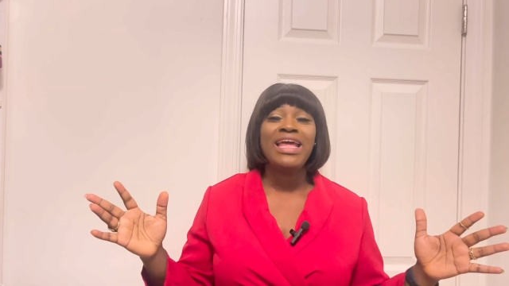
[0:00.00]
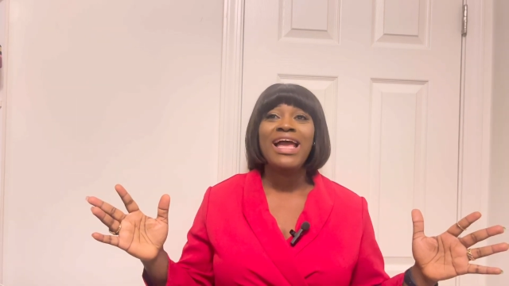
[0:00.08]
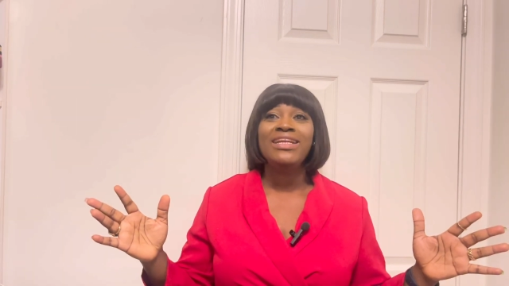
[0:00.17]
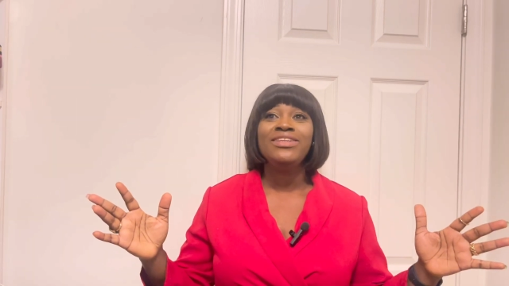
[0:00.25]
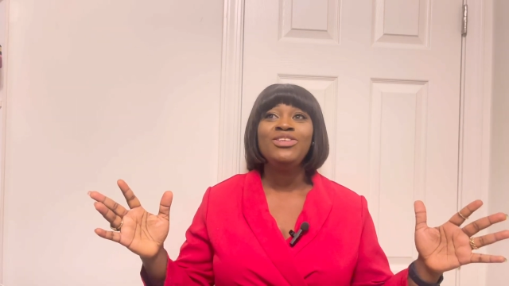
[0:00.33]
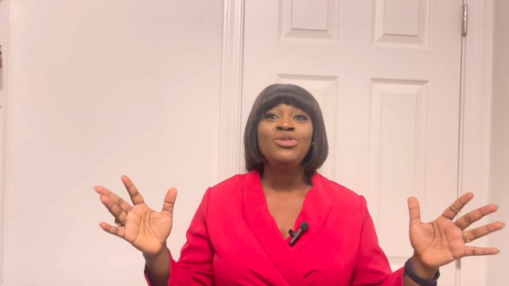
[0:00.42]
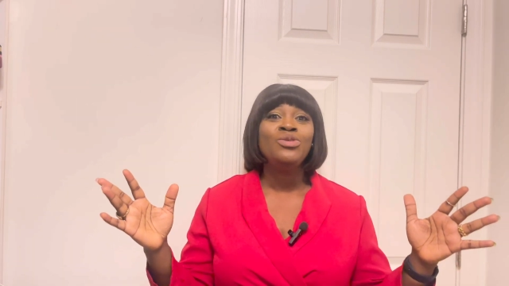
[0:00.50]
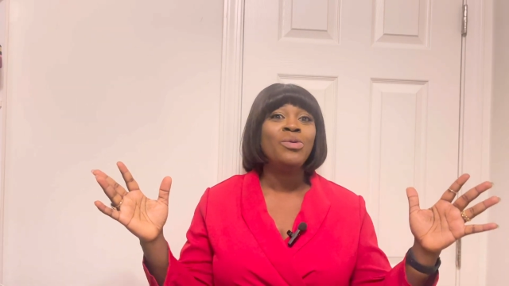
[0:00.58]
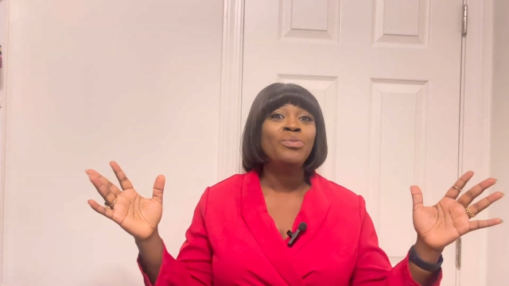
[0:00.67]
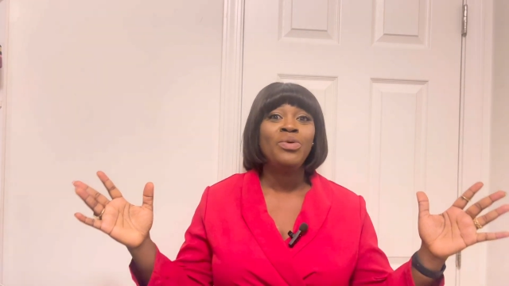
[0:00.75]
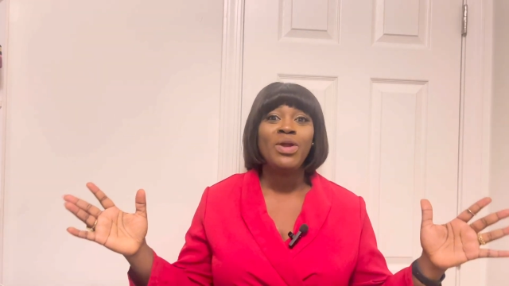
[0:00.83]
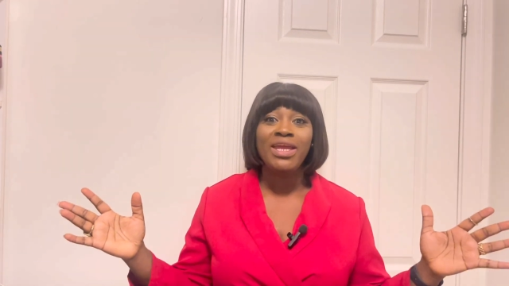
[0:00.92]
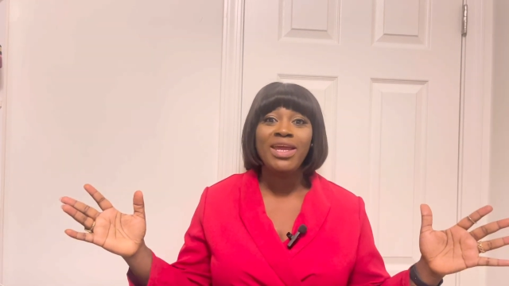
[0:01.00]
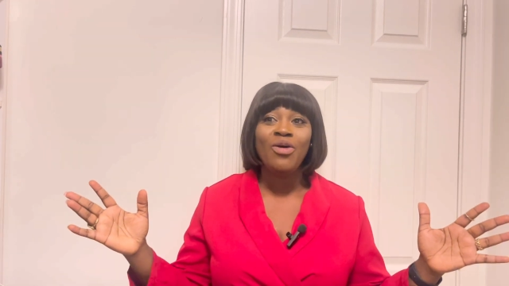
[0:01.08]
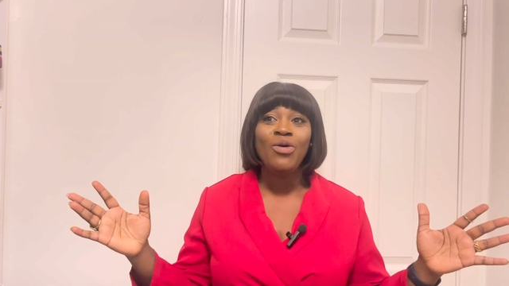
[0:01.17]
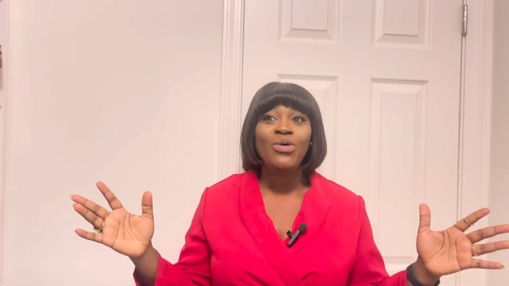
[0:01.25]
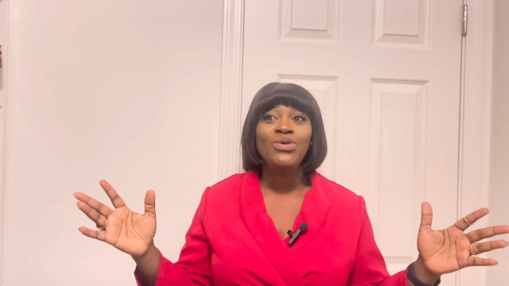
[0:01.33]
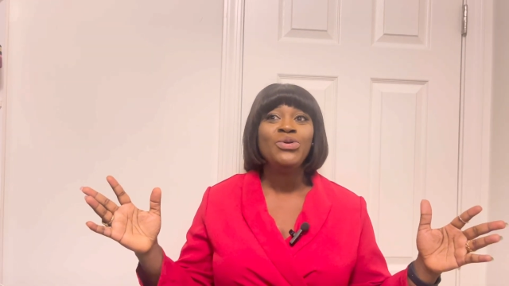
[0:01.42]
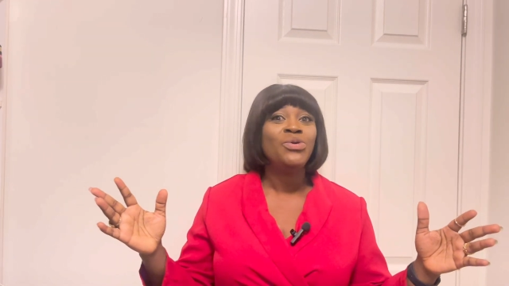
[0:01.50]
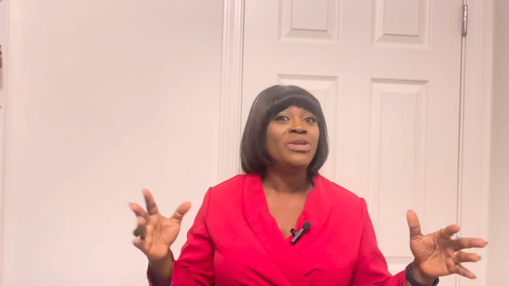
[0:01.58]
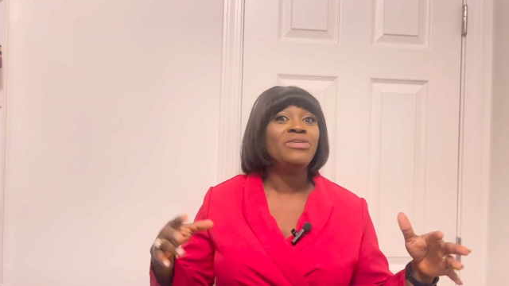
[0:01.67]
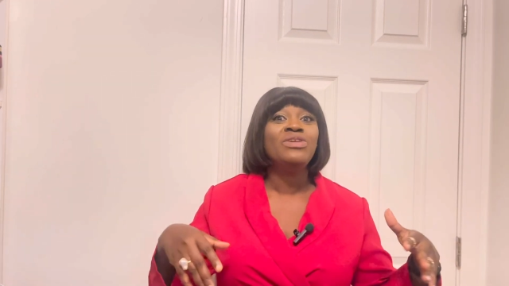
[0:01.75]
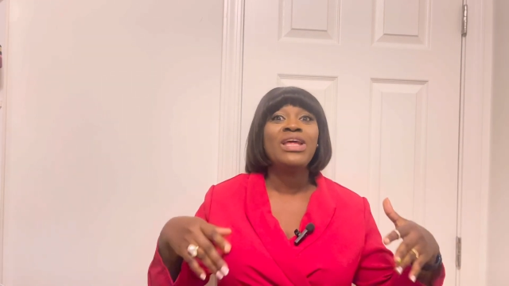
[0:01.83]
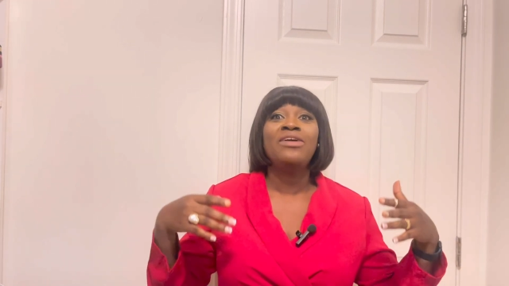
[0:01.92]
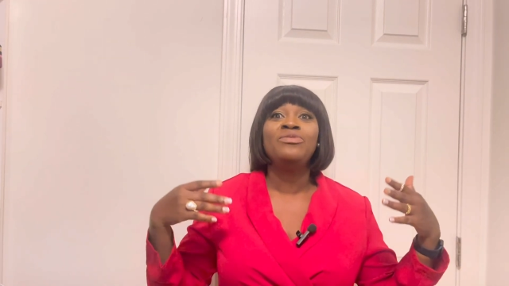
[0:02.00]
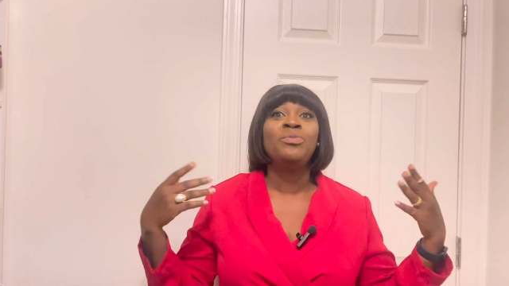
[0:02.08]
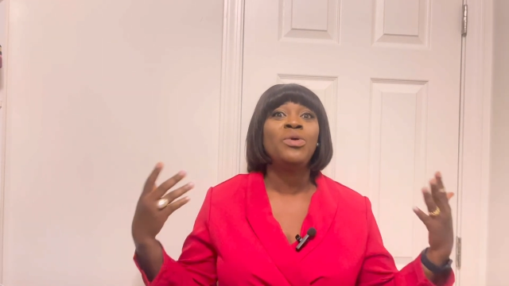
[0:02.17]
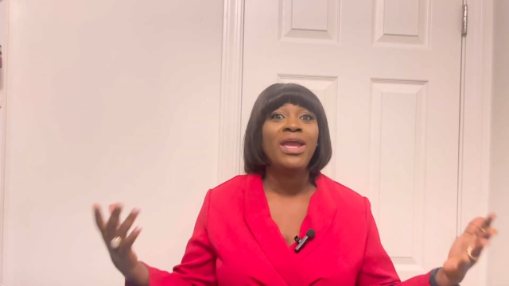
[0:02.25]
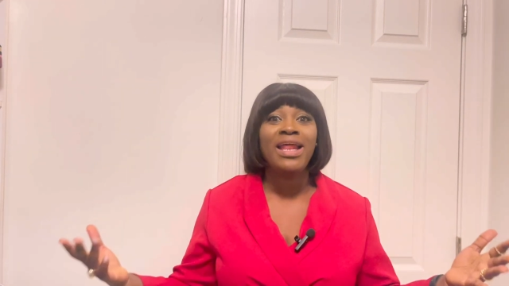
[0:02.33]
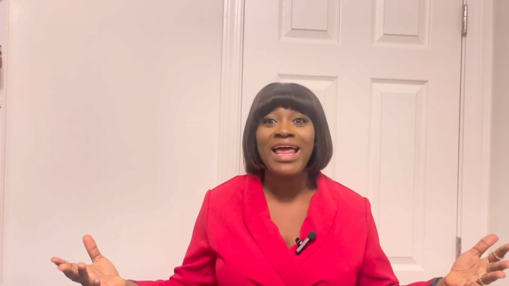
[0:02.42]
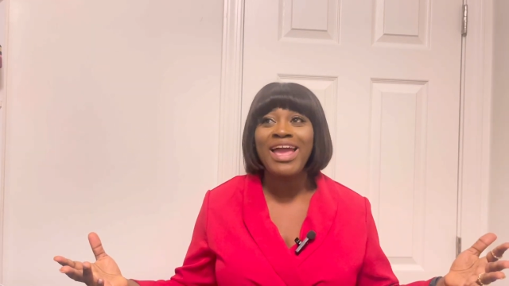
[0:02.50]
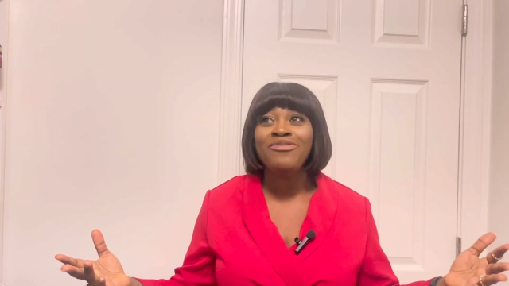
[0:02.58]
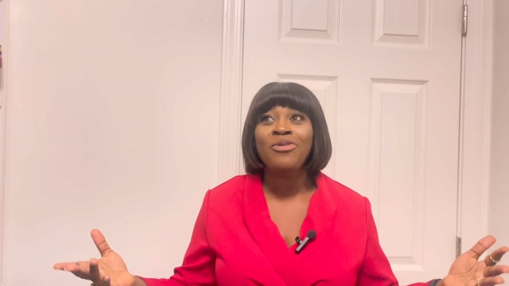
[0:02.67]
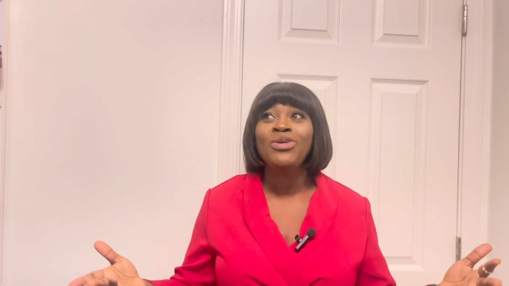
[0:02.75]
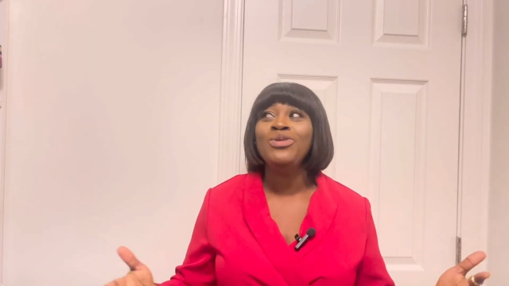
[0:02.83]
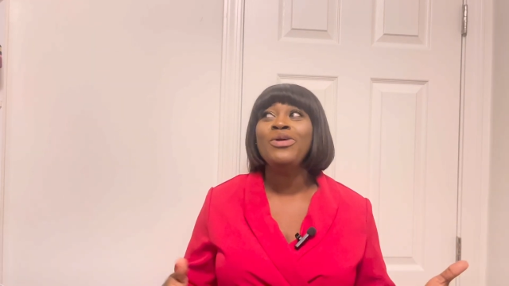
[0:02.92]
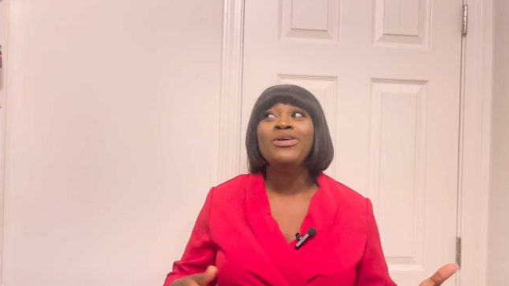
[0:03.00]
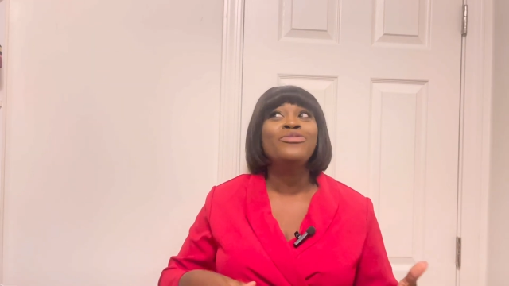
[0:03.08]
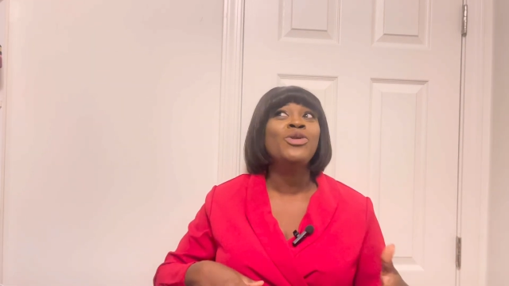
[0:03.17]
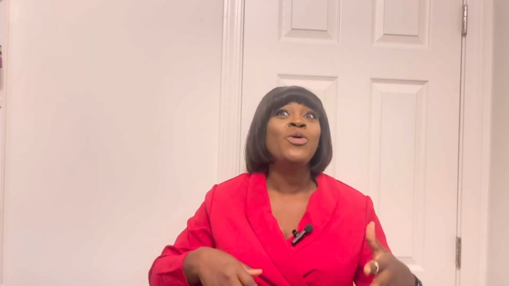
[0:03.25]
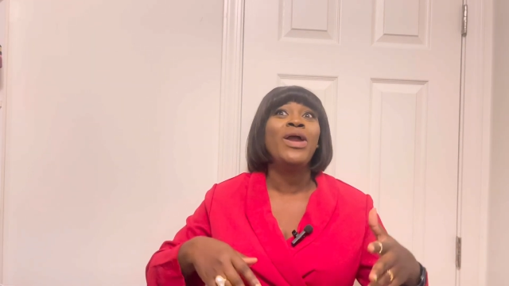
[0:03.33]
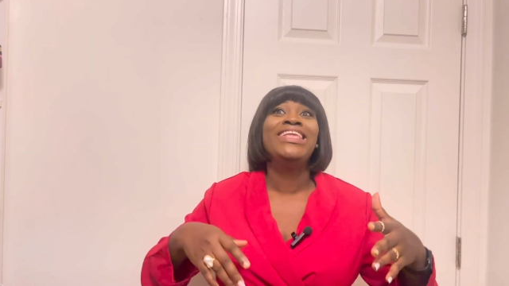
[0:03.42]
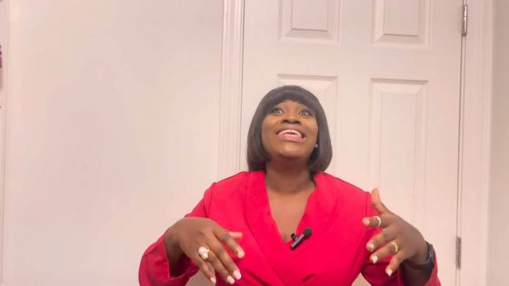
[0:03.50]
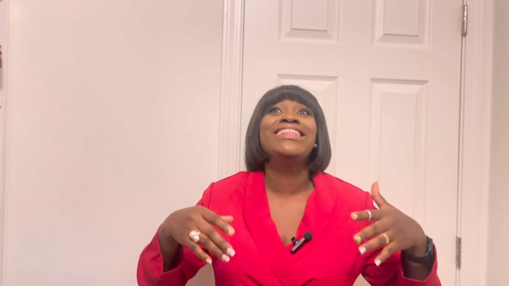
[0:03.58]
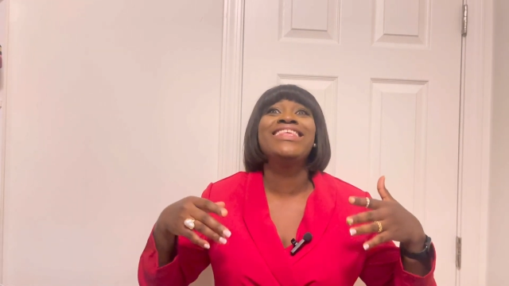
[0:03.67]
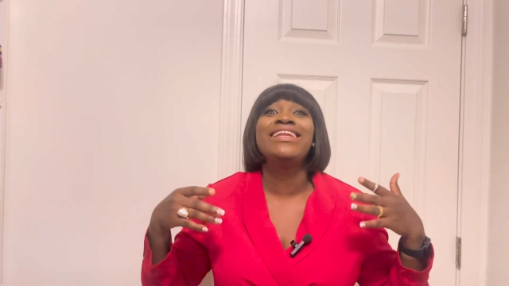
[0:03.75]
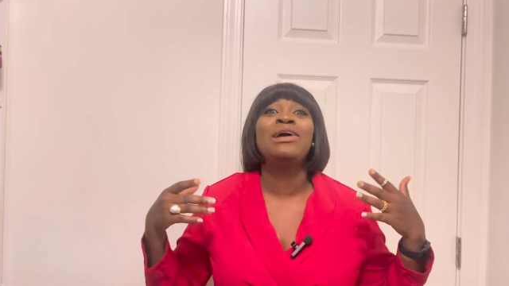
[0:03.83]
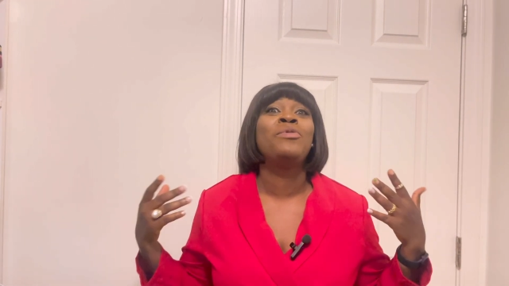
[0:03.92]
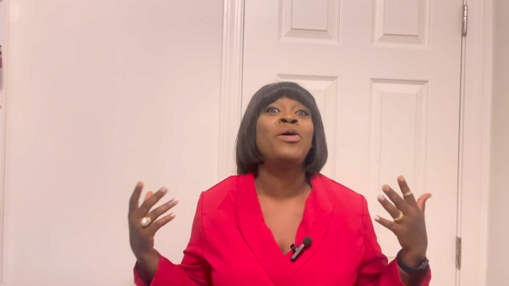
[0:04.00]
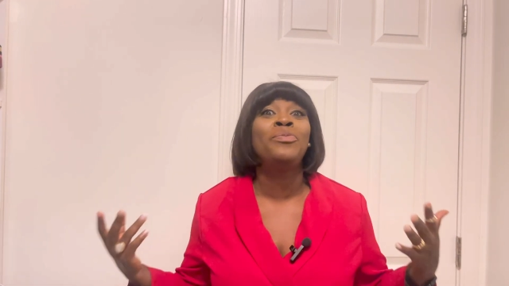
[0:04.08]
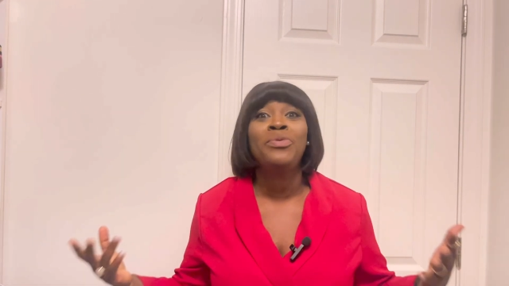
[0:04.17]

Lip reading: and you don't pray, or you don't even have a prayer life, or you don't even know anything about